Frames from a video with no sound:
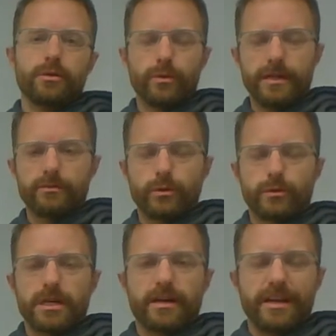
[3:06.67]
when we're
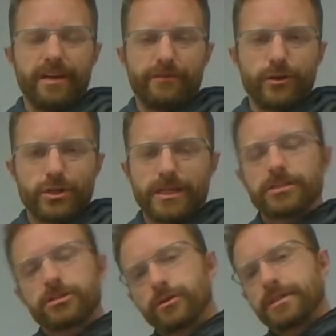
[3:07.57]
talking effusion,
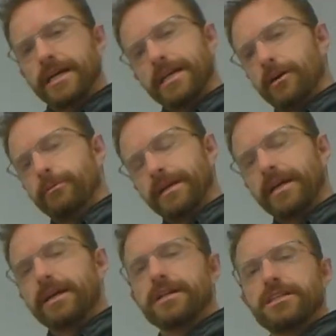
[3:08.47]
that's through a tiny
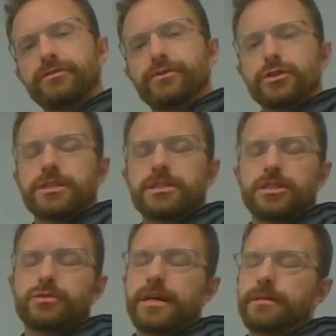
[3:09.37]
opening. Diffusion is
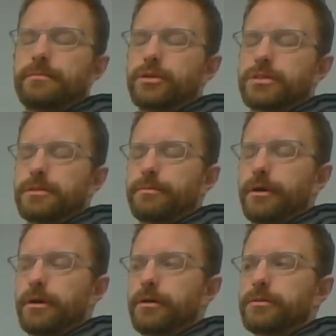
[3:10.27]
just random motions of
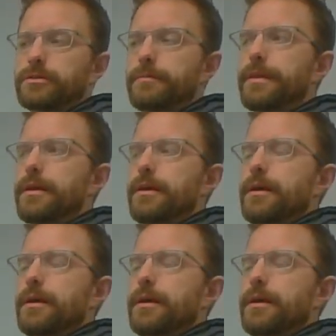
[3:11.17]
particles.